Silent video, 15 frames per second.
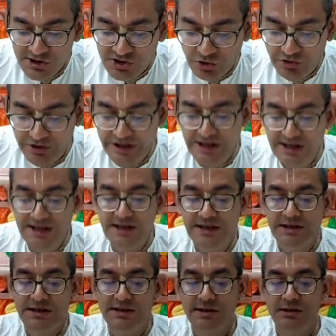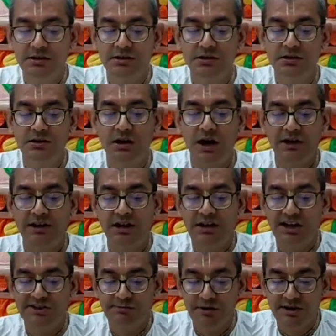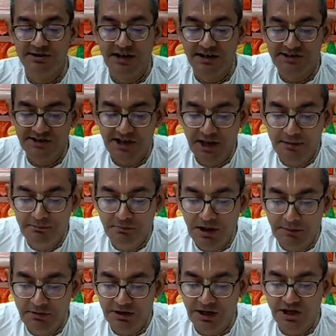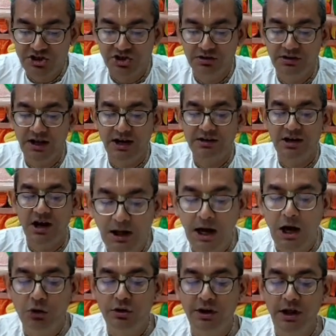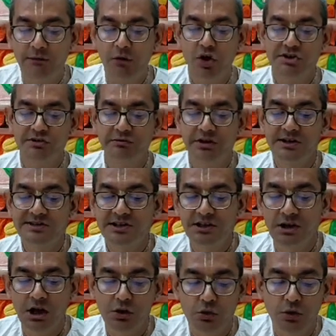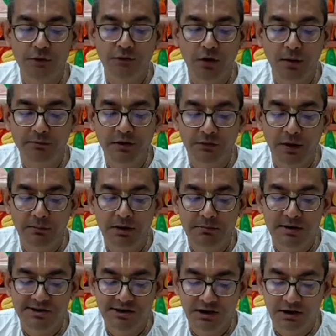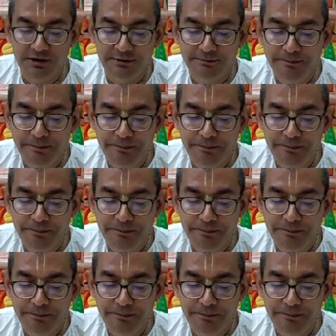So he again expressed that same lamentation, that how can I wash away the sin accrued from the family massacre?